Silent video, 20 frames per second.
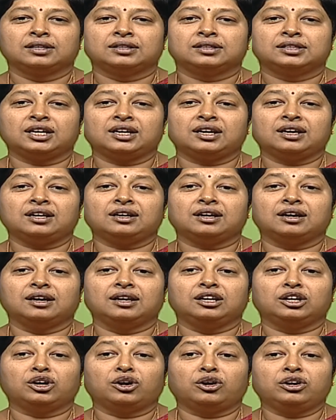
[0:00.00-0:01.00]
There are a
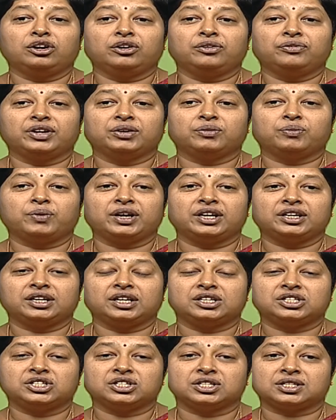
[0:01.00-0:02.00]
lot of
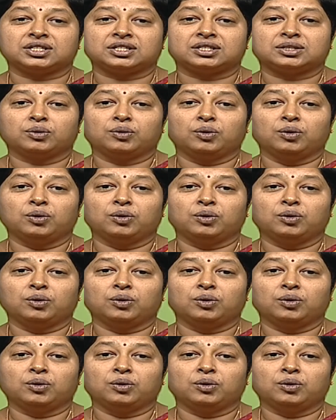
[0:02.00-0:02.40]
advantages